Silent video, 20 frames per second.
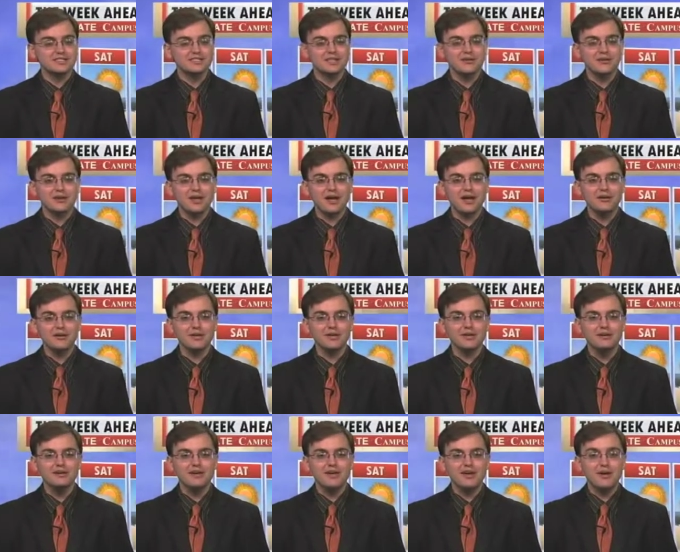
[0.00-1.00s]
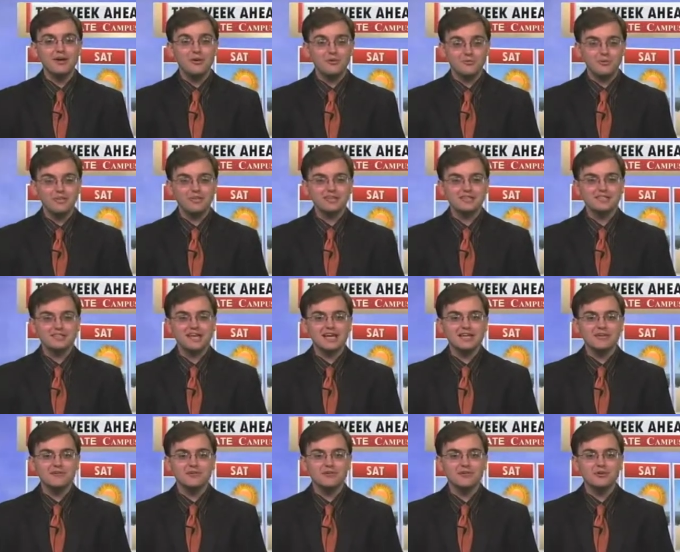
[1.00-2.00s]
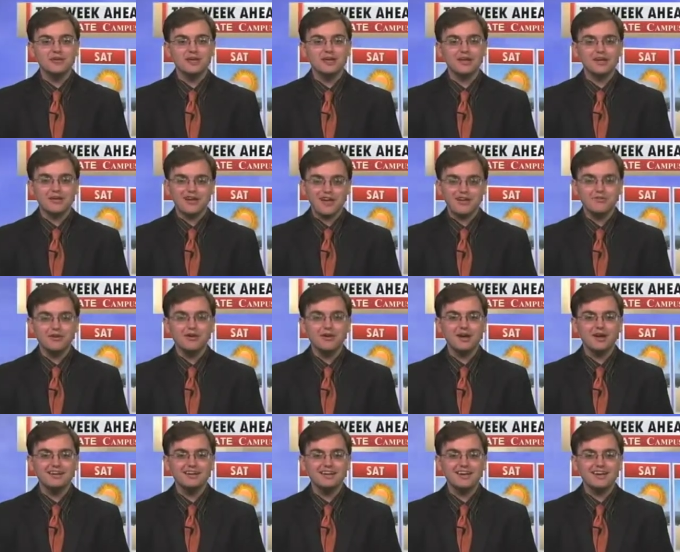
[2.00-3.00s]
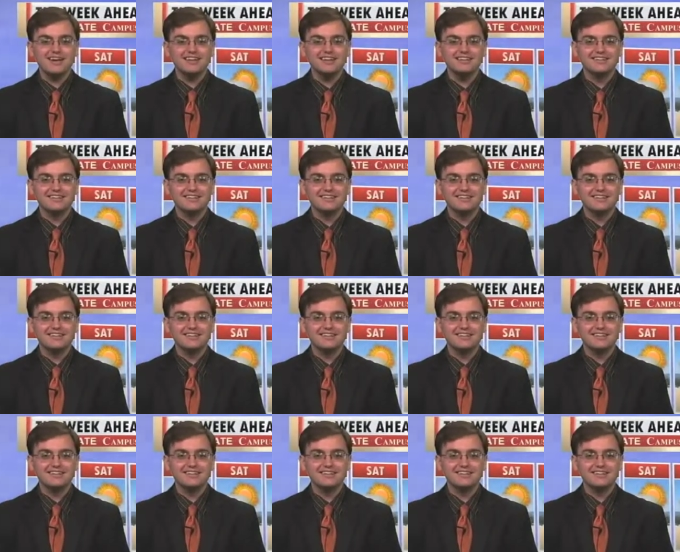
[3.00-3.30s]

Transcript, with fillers: Centre County. We'd like to thank you for tuning in. Have a great day.